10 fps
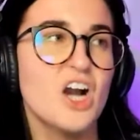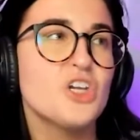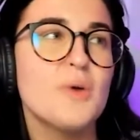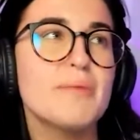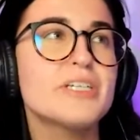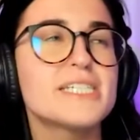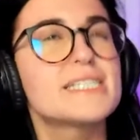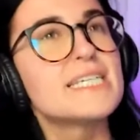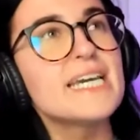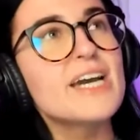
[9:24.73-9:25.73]
Are you able to
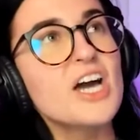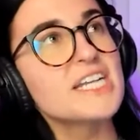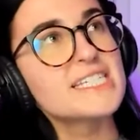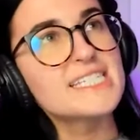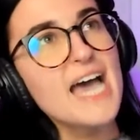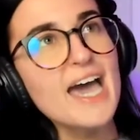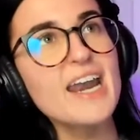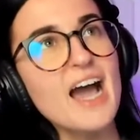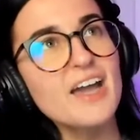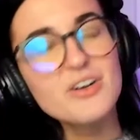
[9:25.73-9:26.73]
sneak on a
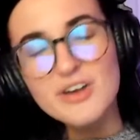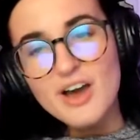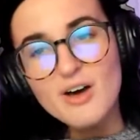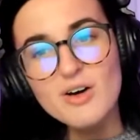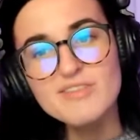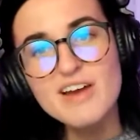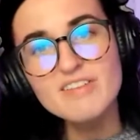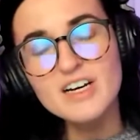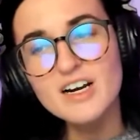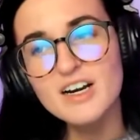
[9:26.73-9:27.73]
set? I don't know. I've
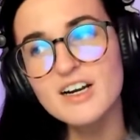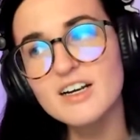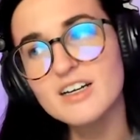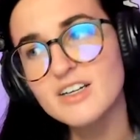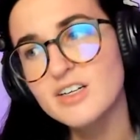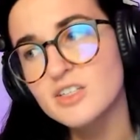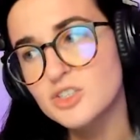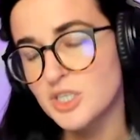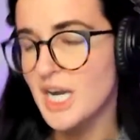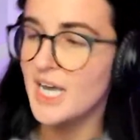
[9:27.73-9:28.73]
never
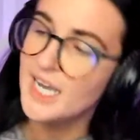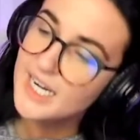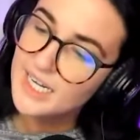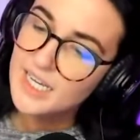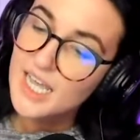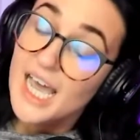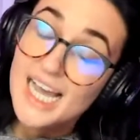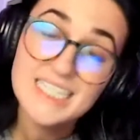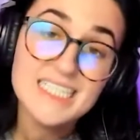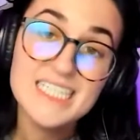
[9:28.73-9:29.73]
tried.
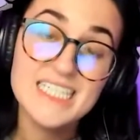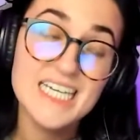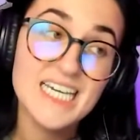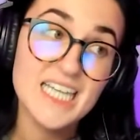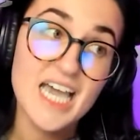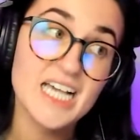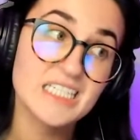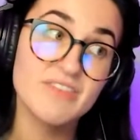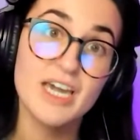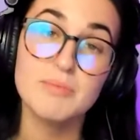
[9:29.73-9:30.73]
I did sneak in the
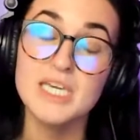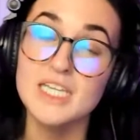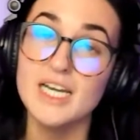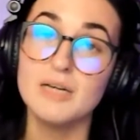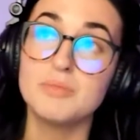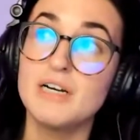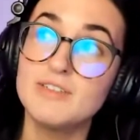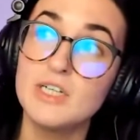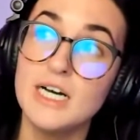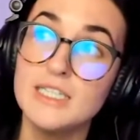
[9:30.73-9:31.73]
SVIP line at
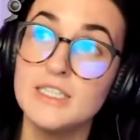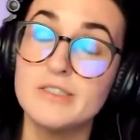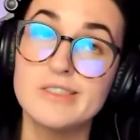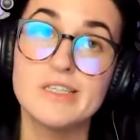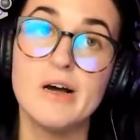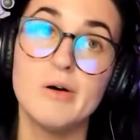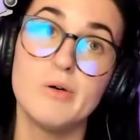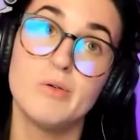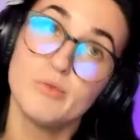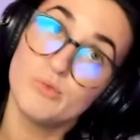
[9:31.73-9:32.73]
BravoCon though,
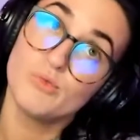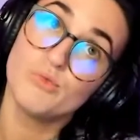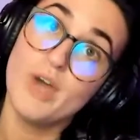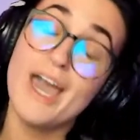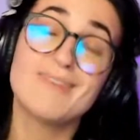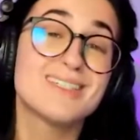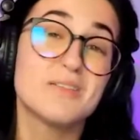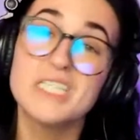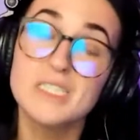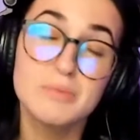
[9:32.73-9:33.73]
so I have
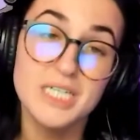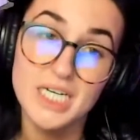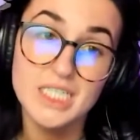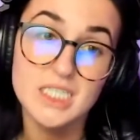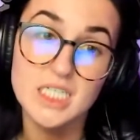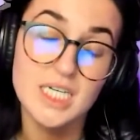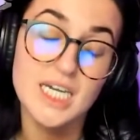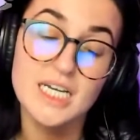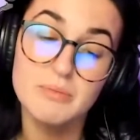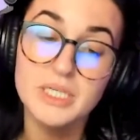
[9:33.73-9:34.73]
some experience
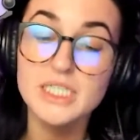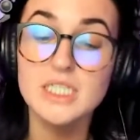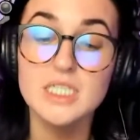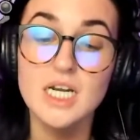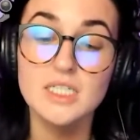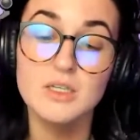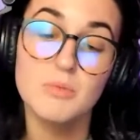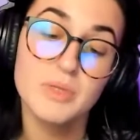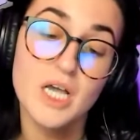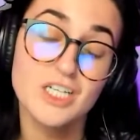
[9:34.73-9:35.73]
sneaking into places that I
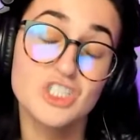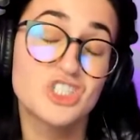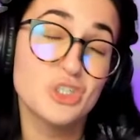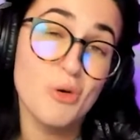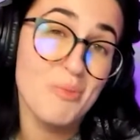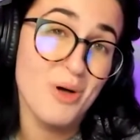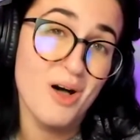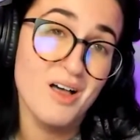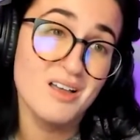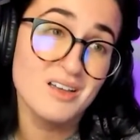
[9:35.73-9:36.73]
don't belong. It's
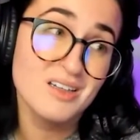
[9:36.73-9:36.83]
doable.